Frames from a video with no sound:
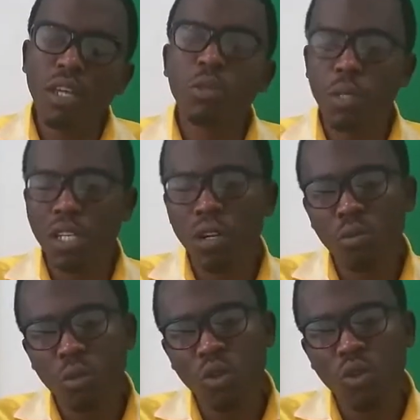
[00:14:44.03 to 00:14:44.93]
especially whom
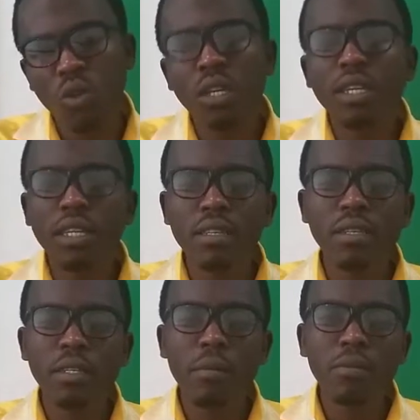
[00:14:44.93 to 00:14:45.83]
we don't know, this is
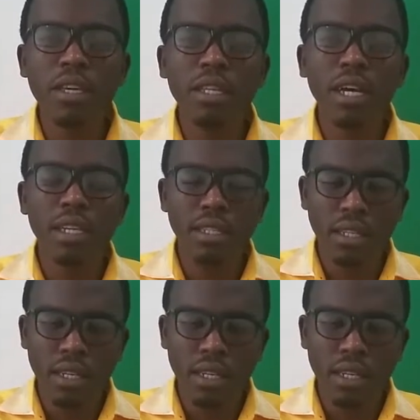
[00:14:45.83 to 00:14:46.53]
something that